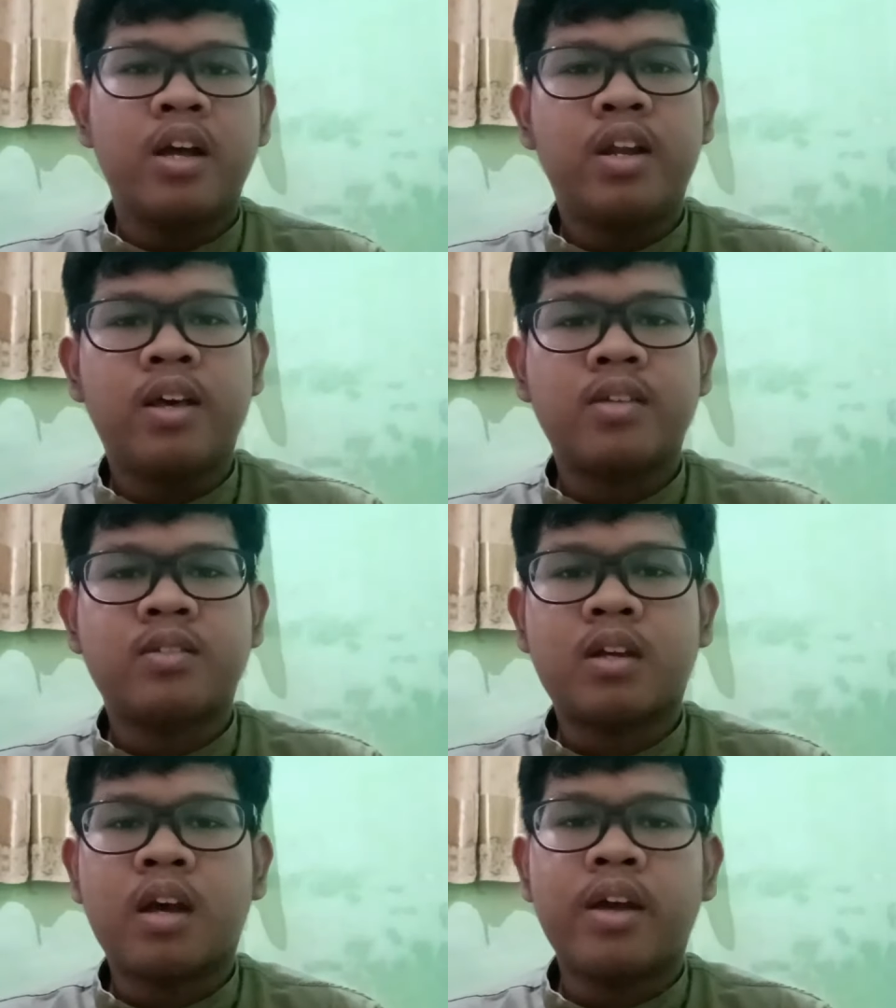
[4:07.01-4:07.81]
The
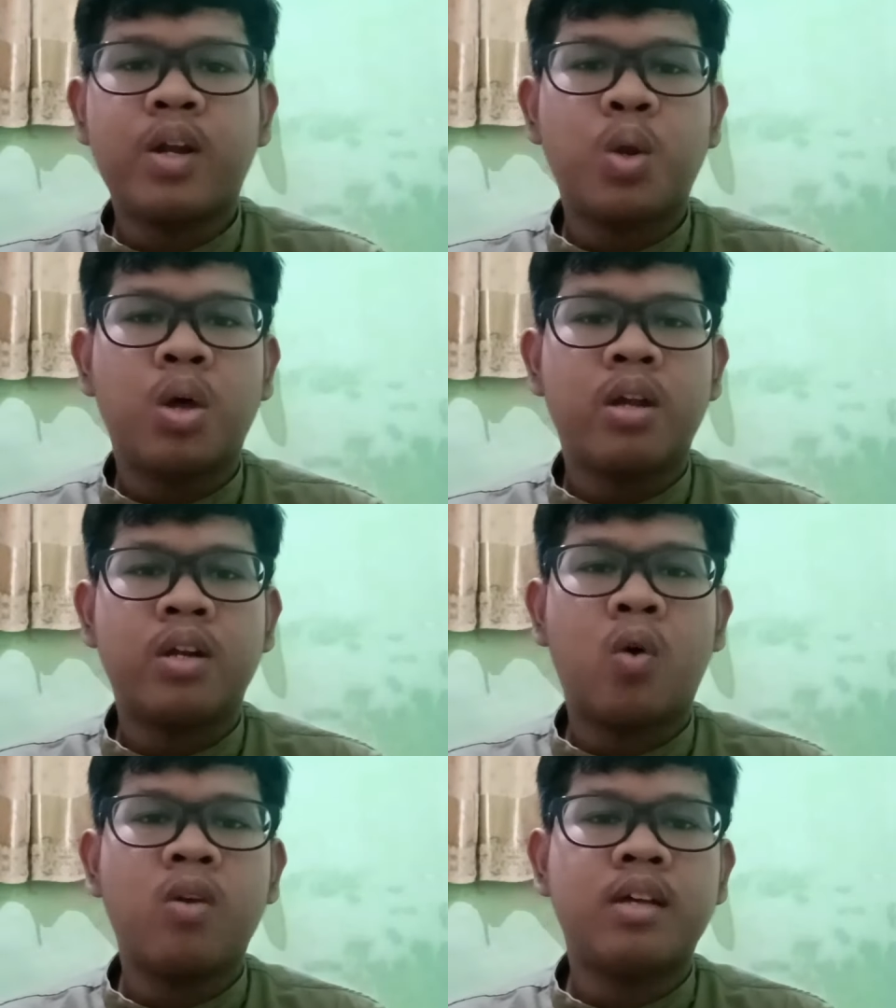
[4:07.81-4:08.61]
second,
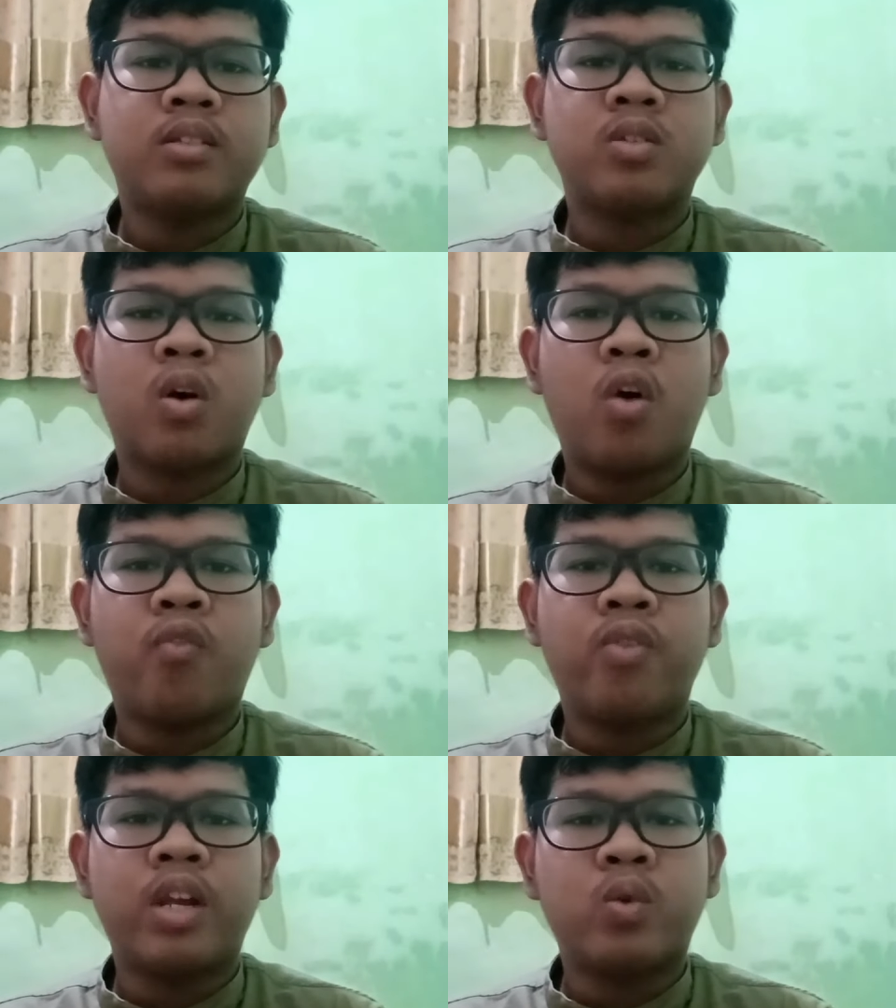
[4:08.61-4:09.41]
knowledge
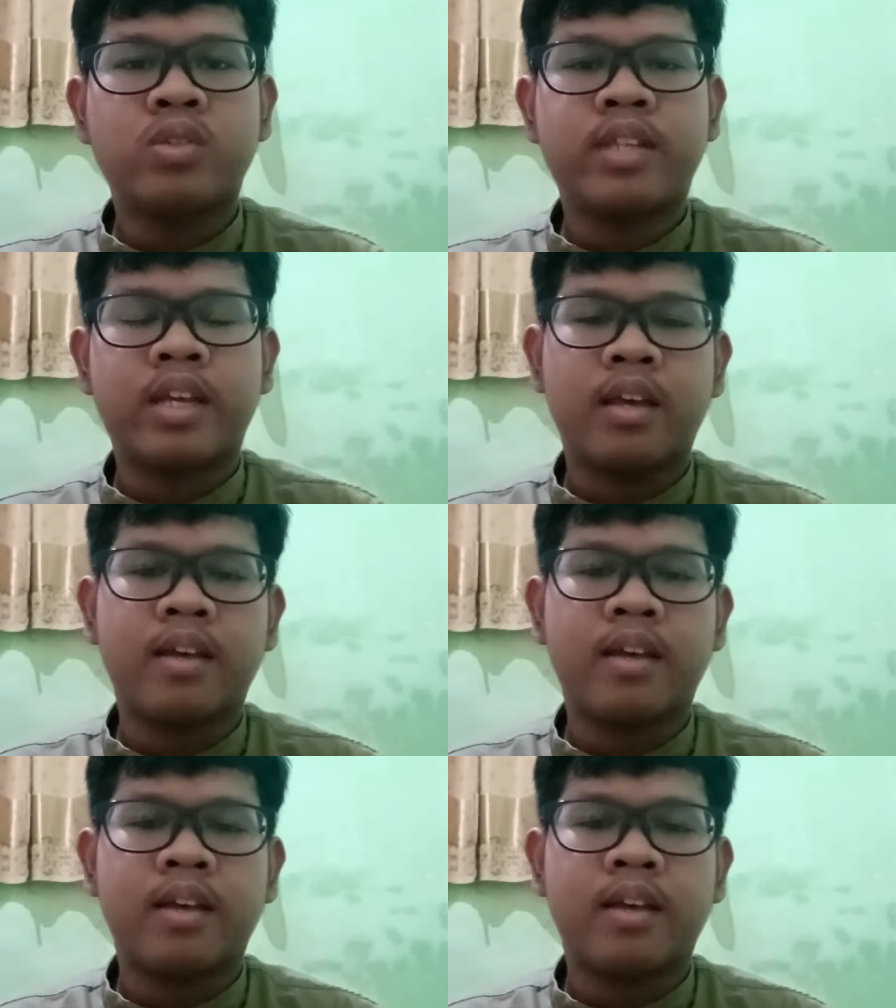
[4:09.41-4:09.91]
of linguistic.